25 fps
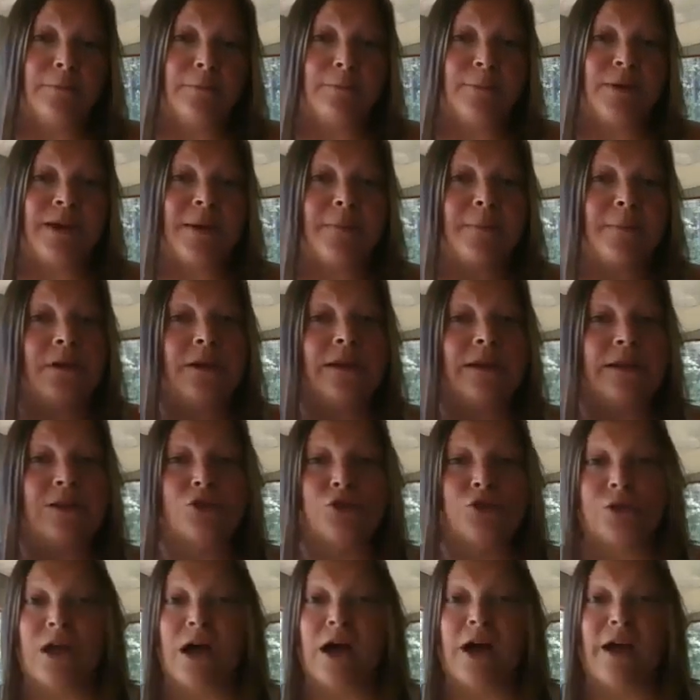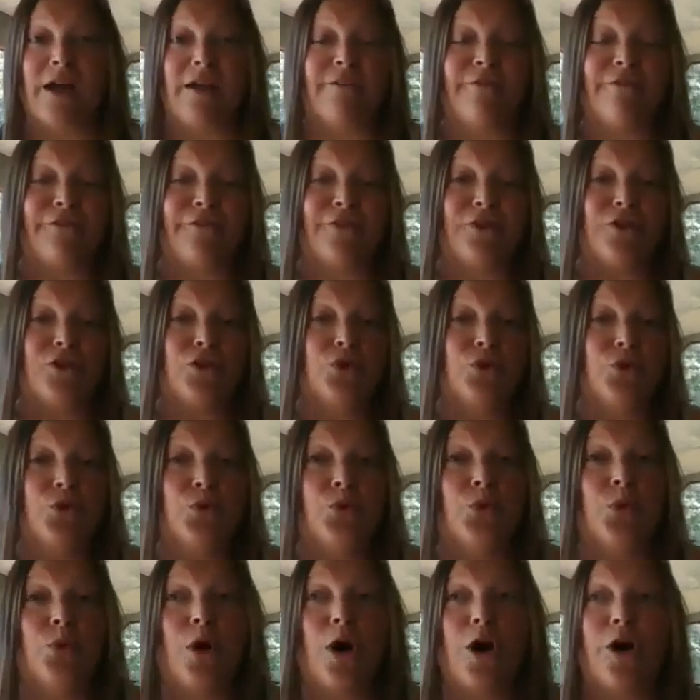people in your life,
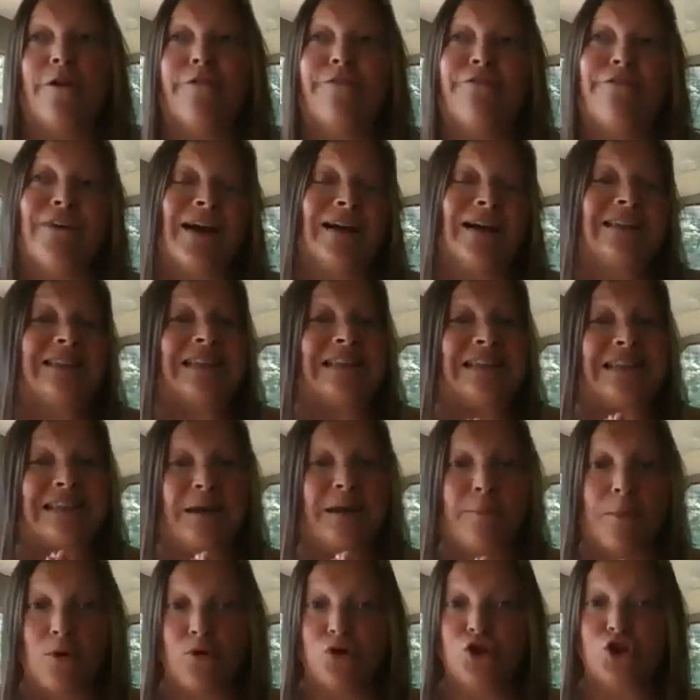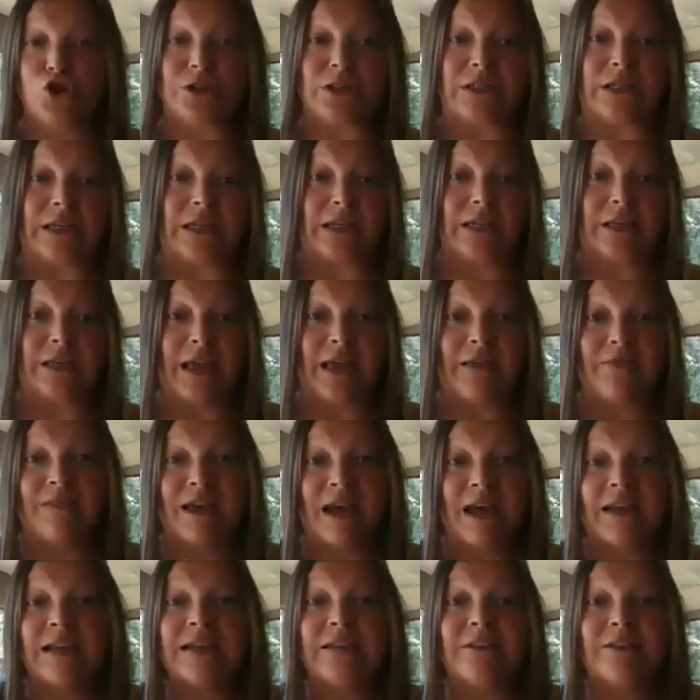you are affected emotionally, and
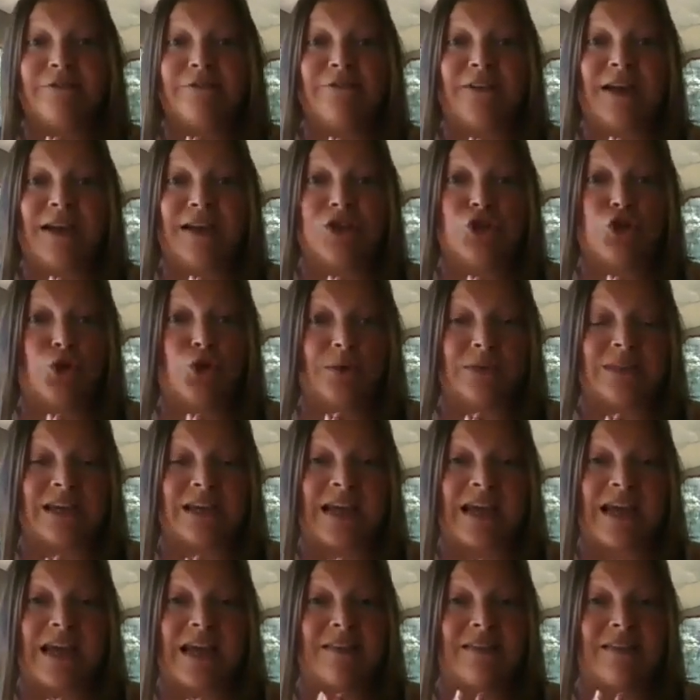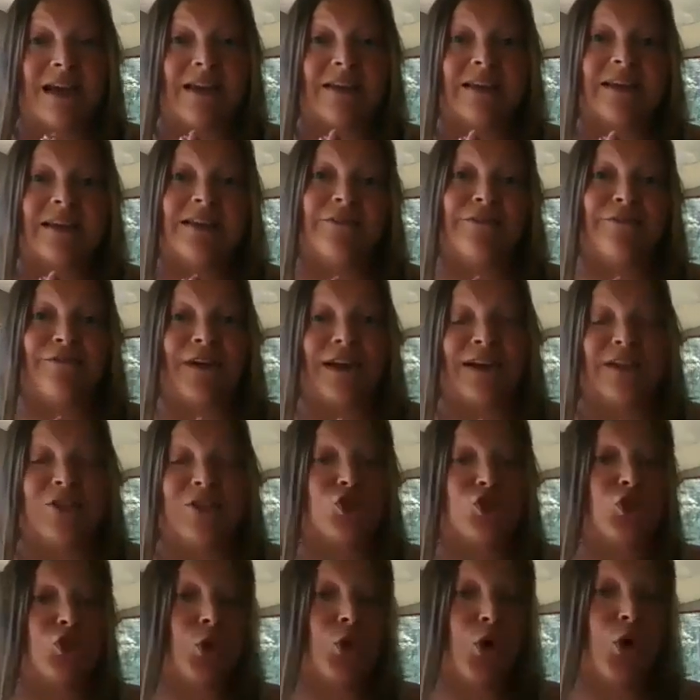that can affect your day, that can
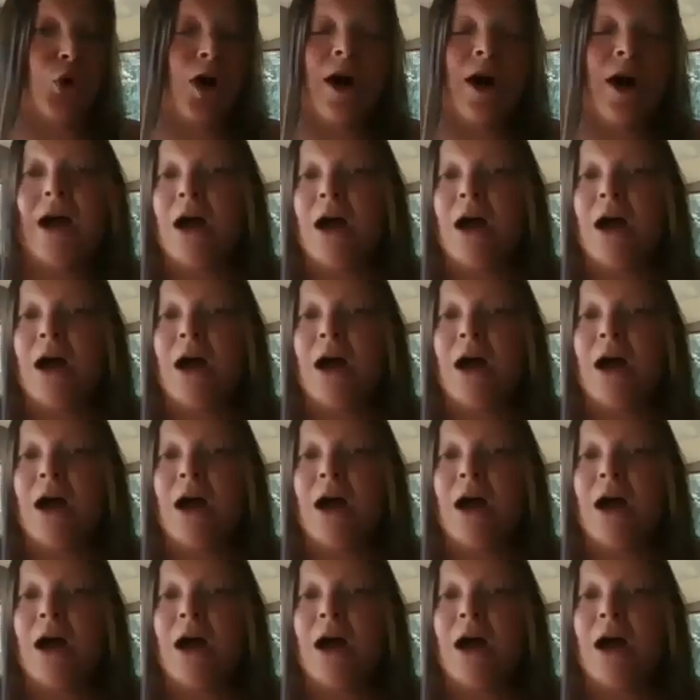affect your